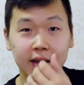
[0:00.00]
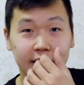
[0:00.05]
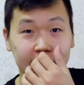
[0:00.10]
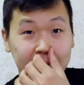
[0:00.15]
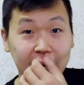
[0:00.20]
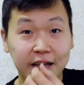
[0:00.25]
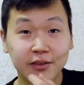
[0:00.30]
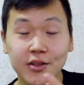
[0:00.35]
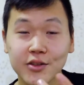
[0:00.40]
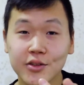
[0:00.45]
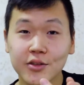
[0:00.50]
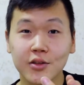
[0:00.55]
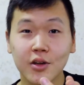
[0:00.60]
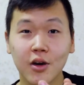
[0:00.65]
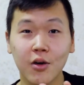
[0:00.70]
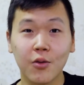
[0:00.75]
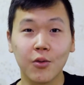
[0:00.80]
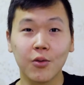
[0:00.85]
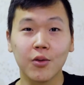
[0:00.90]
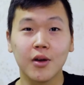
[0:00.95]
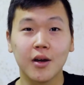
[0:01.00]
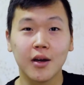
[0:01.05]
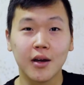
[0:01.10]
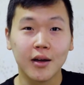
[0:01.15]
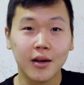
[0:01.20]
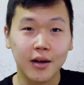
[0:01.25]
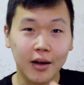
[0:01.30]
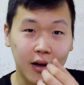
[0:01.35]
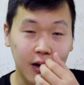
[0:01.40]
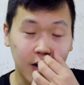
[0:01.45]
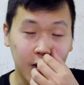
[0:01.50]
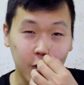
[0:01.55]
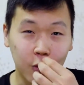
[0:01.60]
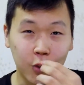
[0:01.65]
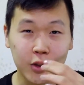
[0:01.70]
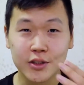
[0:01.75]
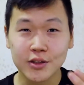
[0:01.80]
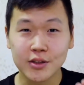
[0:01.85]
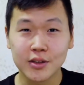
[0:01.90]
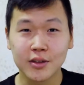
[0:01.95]
now that you know
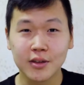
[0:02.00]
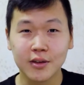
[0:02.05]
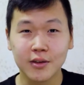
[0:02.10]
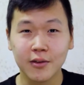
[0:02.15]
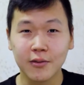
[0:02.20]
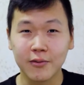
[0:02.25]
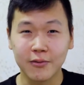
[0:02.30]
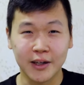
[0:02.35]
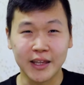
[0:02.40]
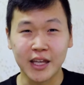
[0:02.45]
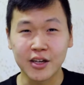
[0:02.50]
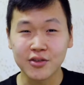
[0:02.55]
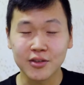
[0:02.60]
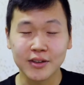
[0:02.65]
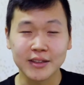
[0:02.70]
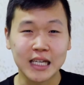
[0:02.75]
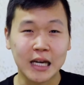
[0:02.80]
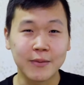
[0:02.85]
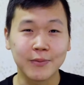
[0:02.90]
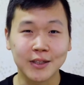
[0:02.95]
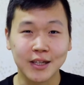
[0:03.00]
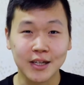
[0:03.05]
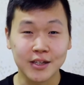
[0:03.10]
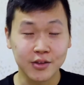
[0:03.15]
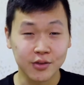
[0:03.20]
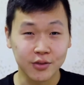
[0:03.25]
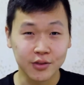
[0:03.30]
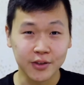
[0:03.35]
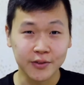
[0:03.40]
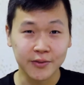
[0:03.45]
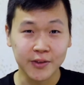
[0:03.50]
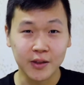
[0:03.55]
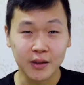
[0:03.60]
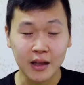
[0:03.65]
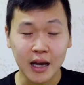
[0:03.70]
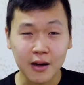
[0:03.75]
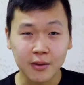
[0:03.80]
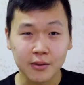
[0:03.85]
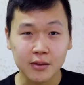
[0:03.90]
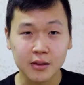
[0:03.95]
which financial aid application you need to fill
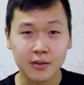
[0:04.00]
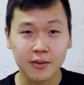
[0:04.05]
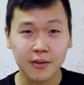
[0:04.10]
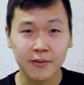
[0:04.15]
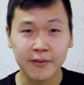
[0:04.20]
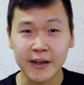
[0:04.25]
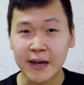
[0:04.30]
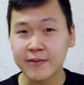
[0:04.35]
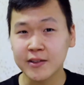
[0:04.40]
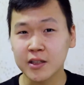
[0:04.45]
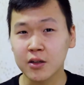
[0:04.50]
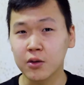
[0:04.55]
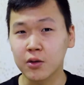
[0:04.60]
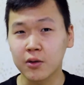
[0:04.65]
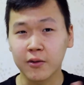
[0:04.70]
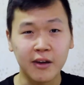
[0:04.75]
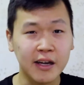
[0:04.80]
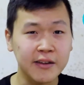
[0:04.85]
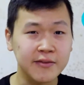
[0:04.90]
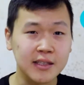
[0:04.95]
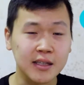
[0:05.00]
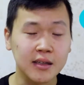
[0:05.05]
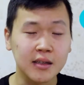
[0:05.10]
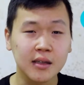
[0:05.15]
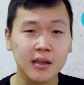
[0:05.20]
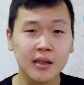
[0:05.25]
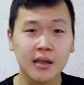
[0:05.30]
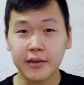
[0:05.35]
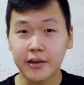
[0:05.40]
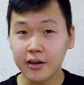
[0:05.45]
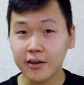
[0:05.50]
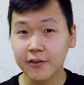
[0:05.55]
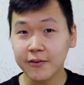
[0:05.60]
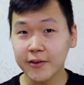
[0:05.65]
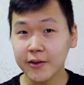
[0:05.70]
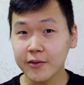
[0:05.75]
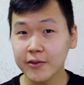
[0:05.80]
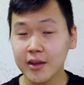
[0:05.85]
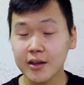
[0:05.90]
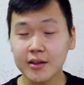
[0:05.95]
out, FAFSA or WASFA, there are a
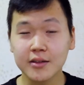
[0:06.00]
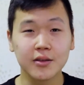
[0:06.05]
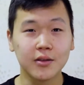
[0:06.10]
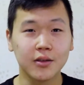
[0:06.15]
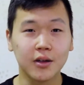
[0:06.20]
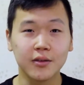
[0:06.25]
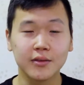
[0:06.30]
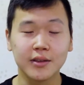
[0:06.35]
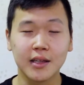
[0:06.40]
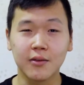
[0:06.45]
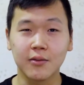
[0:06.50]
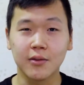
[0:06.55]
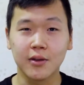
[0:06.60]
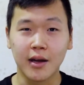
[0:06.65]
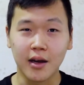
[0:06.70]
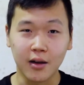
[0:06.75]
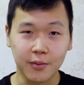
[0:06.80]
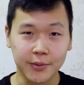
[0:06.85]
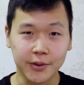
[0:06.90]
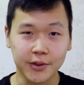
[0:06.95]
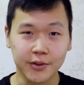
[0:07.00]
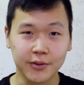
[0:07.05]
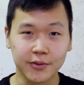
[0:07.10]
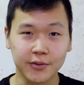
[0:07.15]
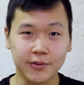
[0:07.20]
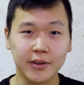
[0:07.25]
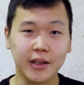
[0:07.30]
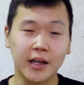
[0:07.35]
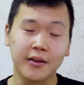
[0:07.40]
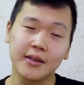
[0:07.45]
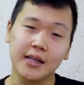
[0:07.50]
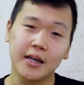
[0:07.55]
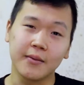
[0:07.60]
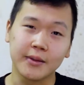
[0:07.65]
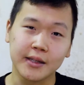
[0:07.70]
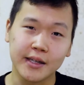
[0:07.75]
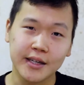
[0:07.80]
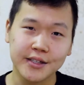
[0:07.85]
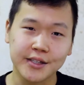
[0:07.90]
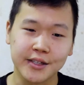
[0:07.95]
few things to know that will help you fill out the
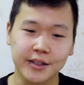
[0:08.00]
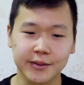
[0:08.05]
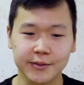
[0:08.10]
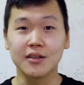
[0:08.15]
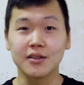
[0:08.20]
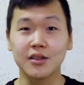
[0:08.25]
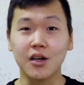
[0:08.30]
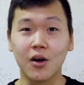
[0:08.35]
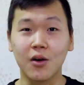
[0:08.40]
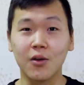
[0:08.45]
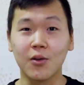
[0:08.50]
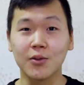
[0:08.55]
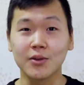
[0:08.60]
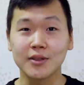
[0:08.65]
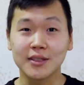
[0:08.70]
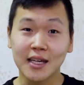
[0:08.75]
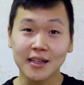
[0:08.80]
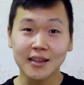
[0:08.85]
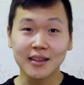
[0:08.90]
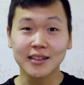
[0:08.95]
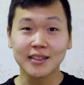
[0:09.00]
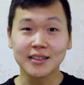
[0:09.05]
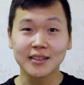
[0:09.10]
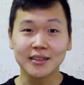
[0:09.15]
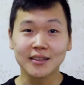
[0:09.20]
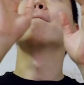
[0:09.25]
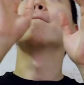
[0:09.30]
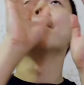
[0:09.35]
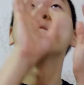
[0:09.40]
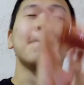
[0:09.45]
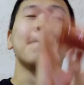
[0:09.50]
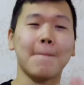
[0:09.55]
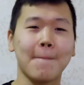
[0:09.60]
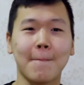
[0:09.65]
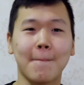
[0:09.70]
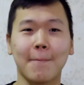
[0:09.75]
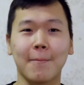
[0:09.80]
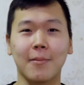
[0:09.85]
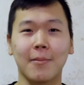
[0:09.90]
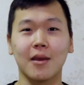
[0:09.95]
application. So settle in,
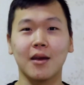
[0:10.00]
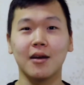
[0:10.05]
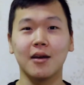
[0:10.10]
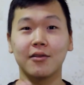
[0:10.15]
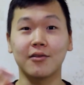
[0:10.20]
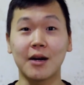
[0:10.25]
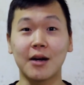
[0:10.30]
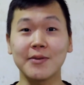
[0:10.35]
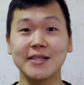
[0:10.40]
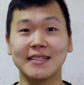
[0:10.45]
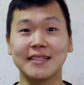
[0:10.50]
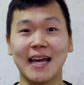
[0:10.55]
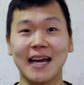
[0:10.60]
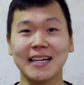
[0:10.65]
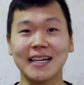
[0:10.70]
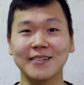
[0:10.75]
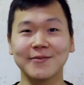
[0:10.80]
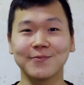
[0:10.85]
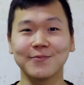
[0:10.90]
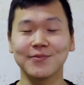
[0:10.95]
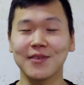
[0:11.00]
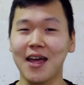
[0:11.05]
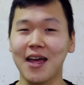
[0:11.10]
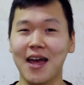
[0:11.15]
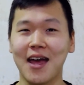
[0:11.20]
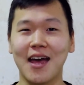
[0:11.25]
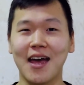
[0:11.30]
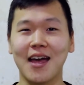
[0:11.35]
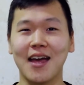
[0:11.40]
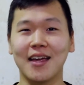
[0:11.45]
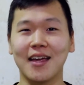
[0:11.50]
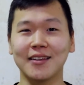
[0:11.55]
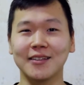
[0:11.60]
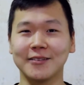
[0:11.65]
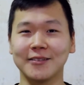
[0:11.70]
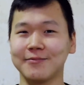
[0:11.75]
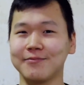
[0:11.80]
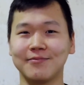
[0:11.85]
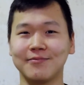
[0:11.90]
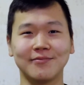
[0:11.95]
grab a snack, and
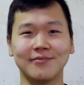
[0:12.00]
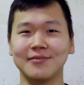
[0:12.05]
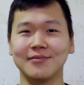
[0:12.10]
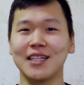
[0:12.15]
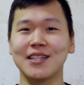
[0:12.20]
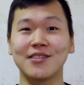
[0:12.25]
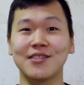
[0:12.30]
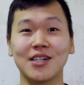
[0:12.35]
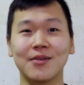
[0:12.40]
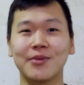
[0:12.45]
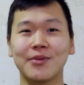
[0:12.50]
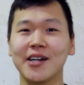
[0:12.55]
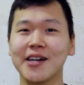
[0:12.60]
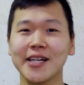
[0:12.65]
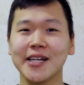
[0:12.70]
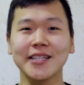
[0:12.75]
let's jump right